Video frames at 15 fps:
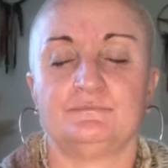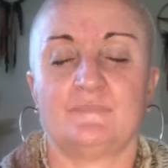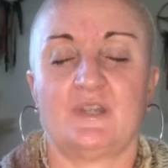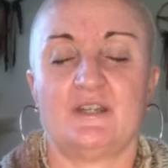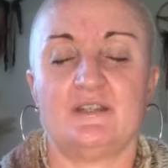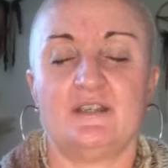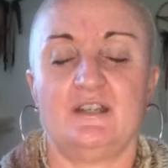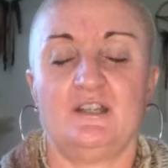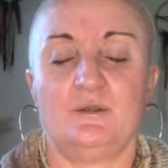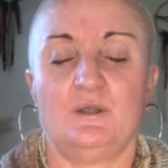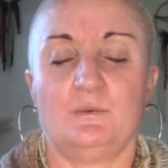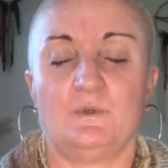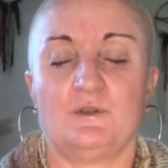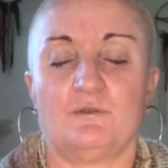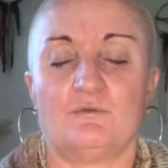
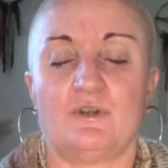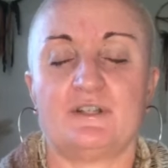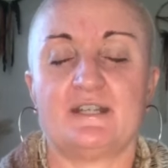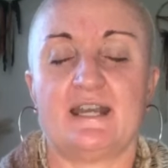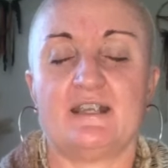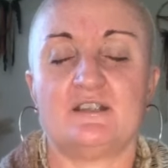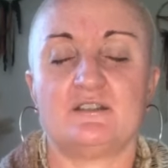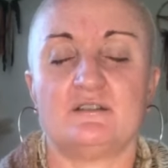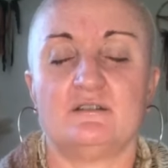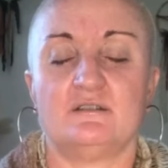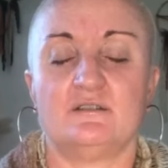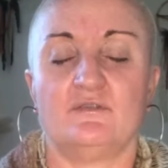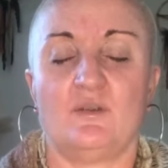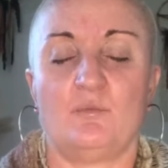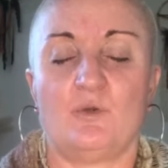Continuing with the rotation
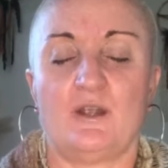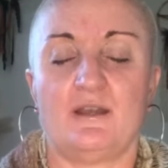of your breath